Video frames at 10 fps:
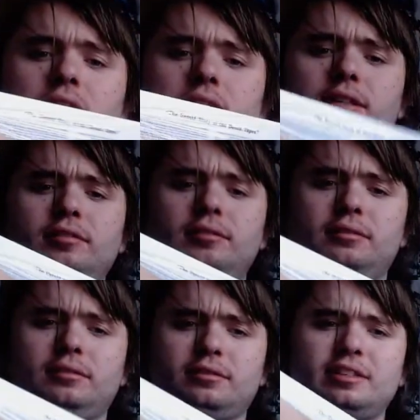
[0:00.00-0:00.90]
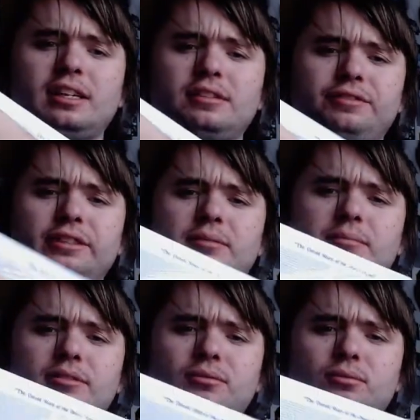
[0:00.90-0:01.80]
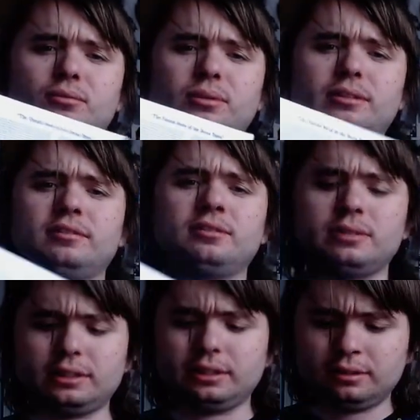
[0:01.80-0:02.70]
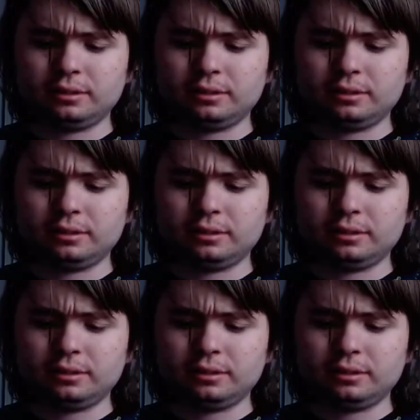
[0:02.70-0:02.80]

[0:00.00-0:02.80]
This cellophane is always annoying.